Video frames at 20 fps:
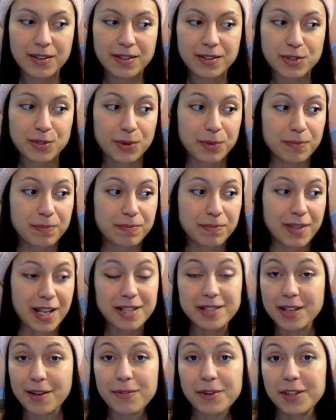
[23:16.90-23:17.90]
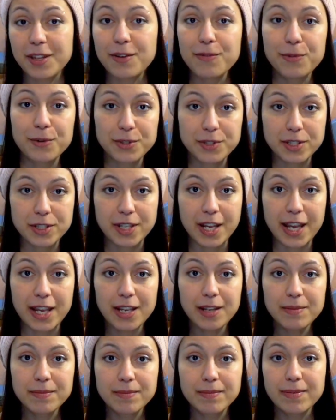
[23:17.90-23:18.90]
So that's everything for
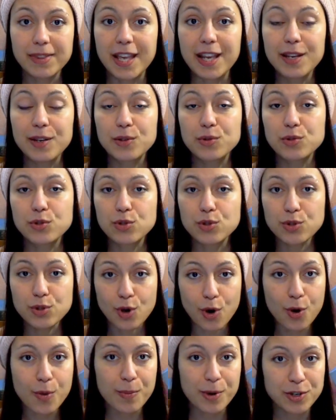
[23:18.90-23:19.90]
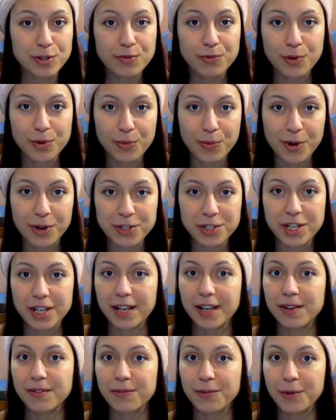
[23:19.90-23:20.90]
today. Thank you so much for
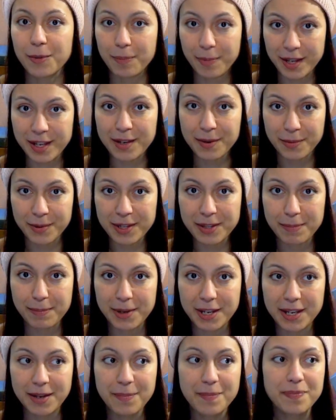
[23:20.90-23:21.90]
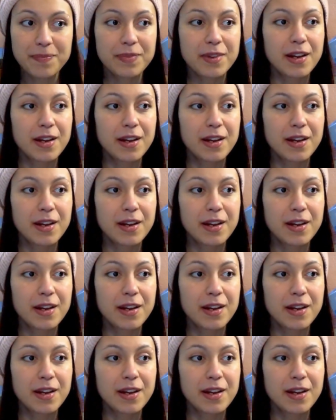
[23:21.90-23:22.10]
watching and for being with me.